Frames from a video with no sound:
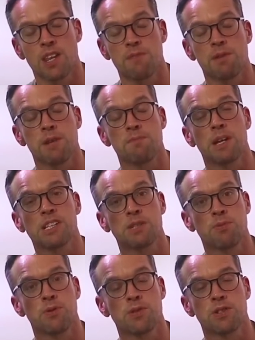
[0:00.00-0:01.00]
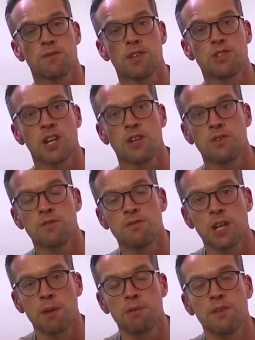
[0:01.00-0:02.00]
They've been a big supporter of the channel
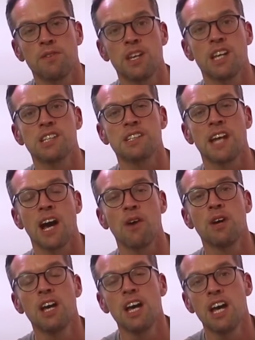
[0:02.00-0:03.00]
for a couple of years now.